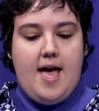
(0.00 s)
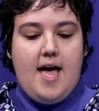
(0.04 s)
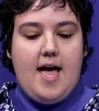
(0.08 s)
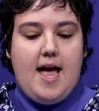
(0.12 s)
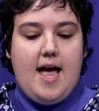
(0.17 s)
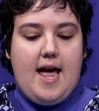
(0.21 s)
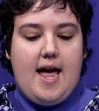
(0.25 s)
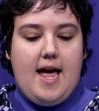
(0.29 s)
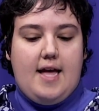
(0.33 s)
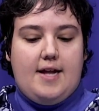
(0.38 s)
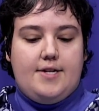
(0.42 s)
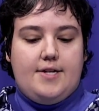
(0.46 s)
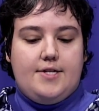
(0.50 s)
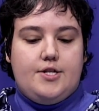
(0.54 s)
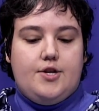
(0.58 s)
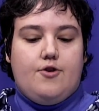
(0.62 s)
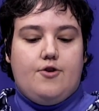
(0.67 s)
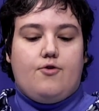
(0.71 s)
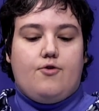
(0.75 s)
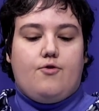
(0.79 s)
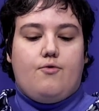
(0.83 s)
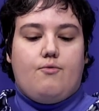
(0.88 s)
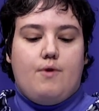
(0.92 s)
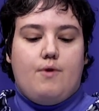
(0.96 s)
and your
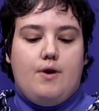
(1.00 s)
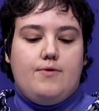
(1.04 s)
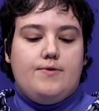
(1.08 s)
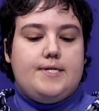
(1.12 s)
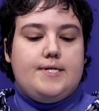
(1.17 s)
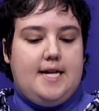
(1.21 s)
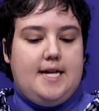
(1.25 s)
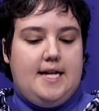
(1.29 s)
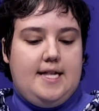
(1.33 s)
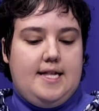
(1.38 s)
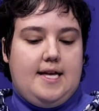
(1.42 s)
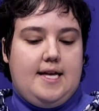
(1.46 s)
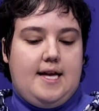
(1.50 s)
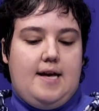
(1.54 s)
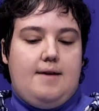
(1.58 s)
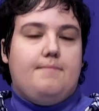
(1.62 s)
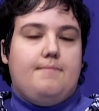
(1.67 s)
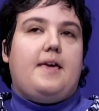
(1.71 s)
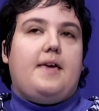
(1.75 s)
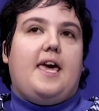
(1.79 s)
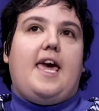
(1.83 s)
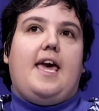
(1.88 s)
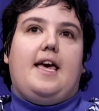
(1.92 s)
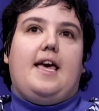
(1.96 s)
gross income
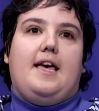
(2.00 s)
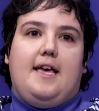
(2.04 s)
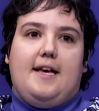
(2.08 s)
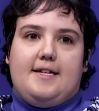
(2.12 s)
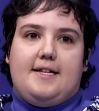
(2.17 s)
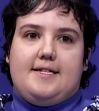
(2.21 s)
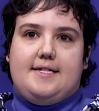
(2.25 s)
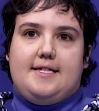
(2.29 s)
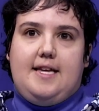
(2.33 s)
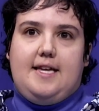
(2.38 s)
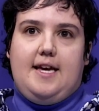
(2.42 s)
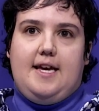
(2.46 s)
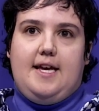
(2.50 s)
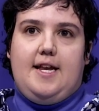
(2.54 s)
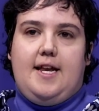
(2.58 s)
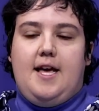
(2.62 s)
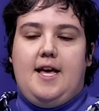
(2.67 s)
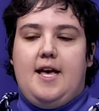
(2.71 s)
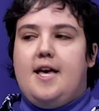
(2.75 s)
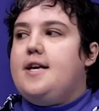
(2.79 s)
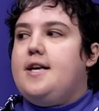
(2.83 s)
can't exceed